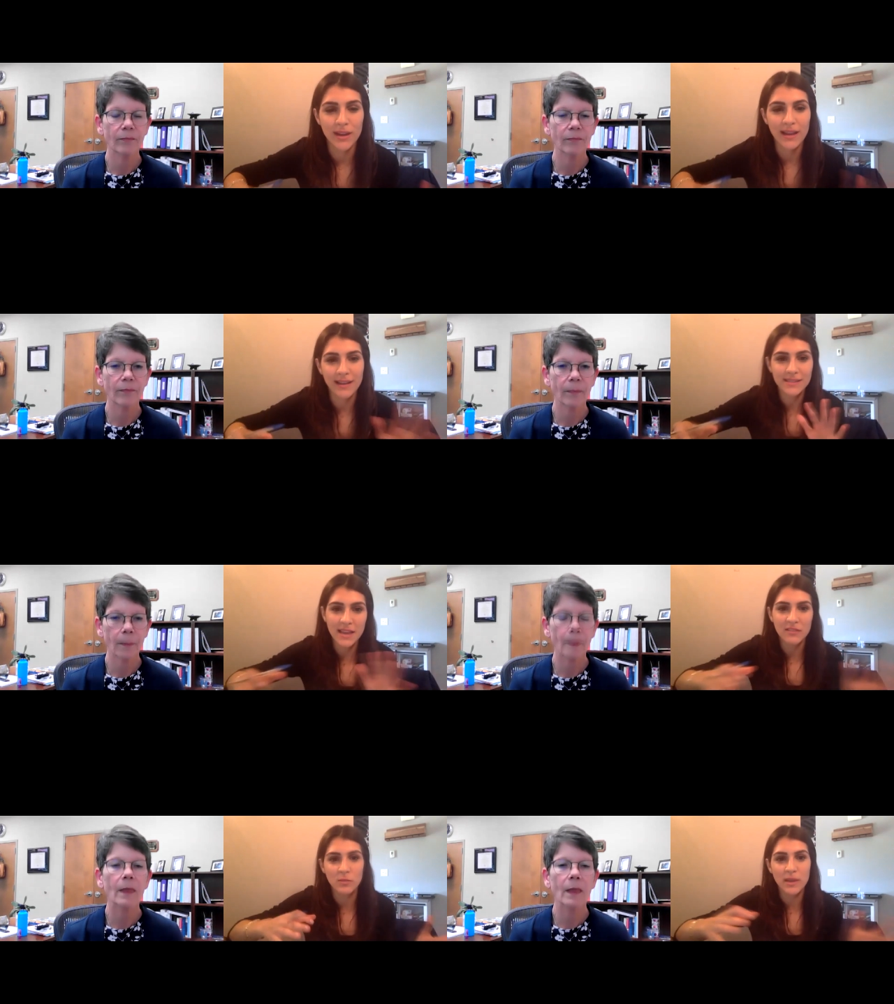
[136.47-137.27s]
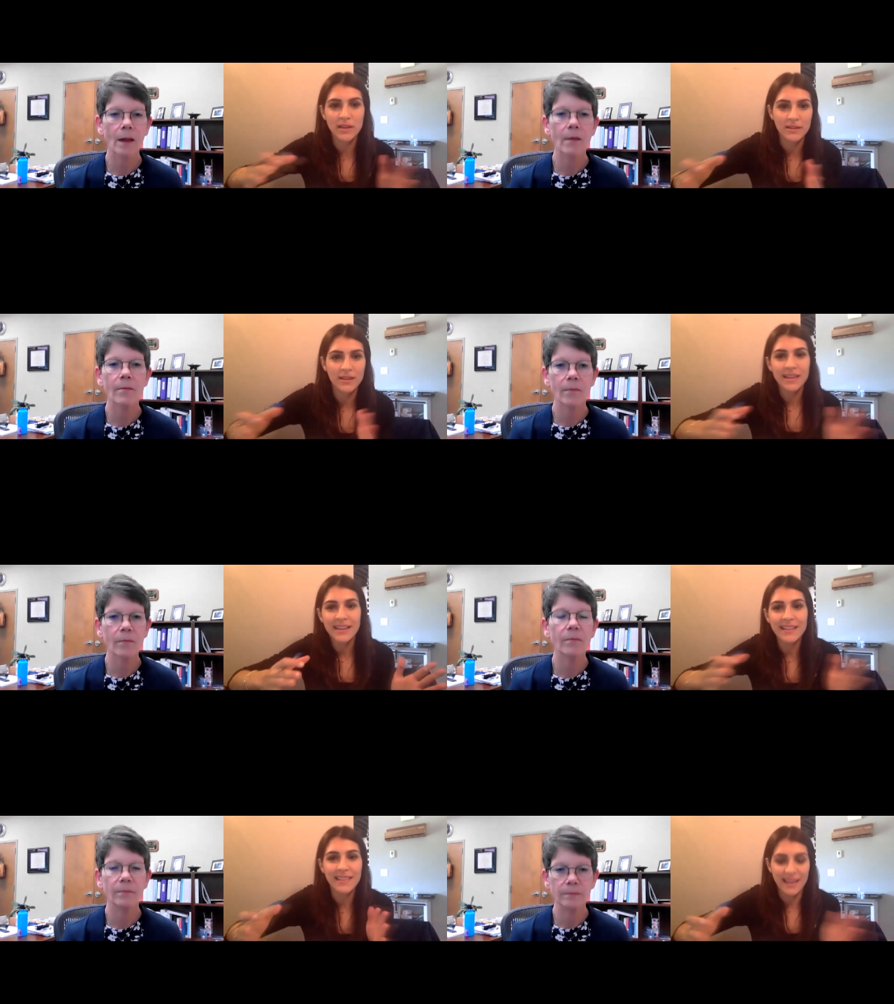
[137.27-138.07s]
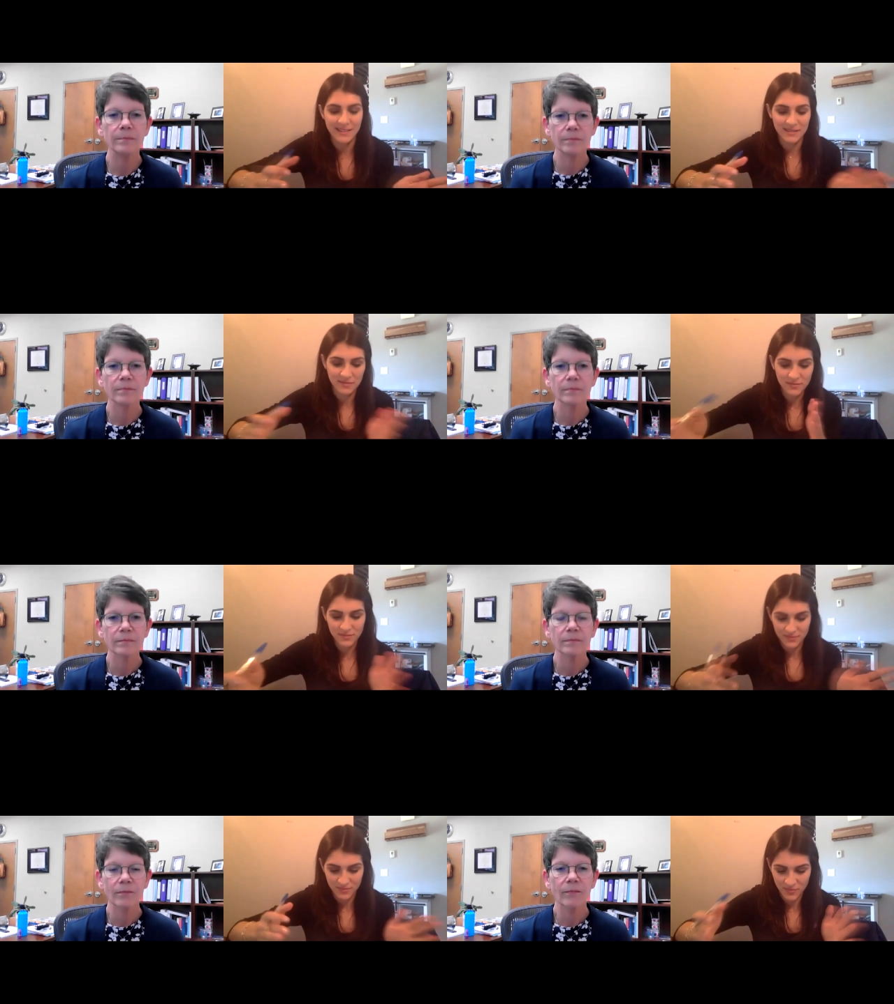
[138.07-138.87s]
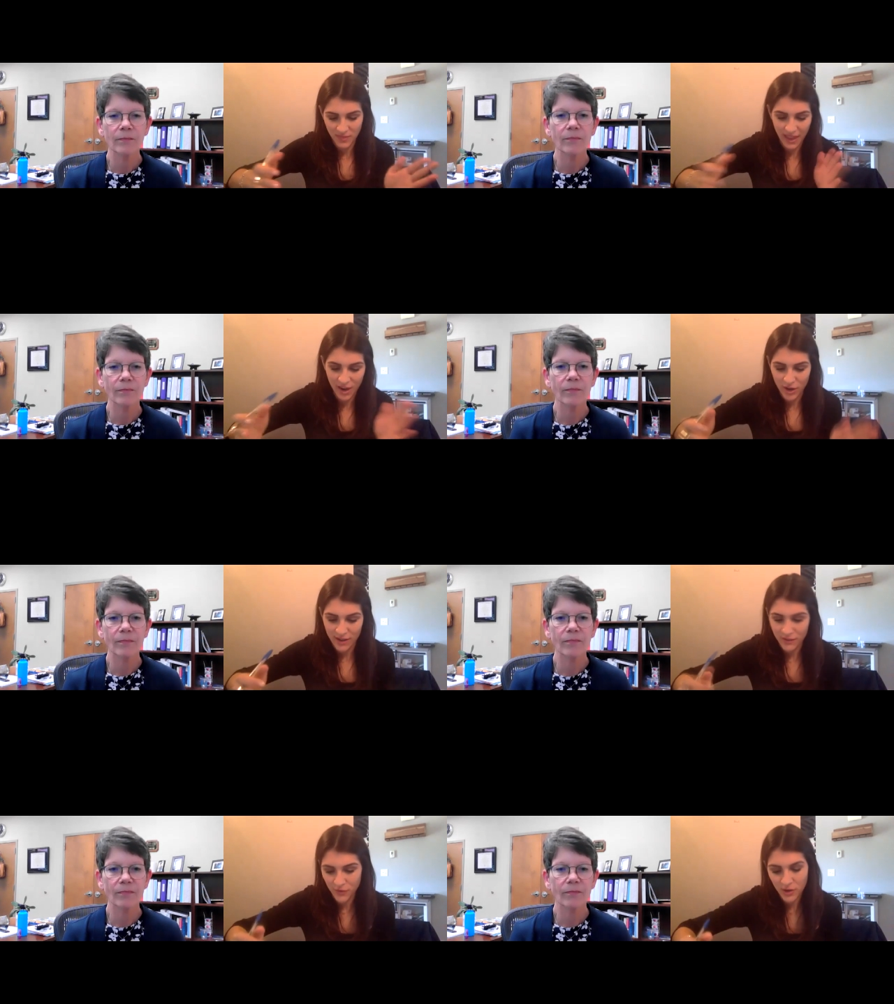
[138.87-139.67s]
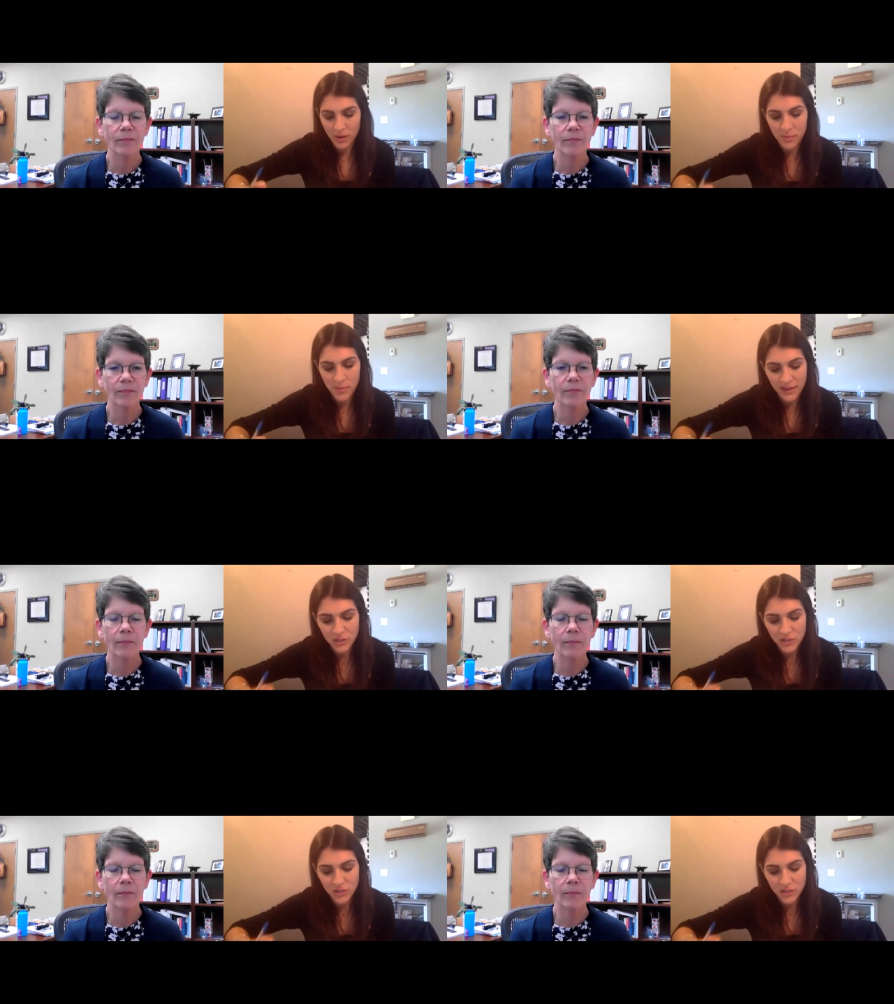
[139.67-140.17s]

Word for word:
Speaker 1: and it's kind of been in that area for a bit.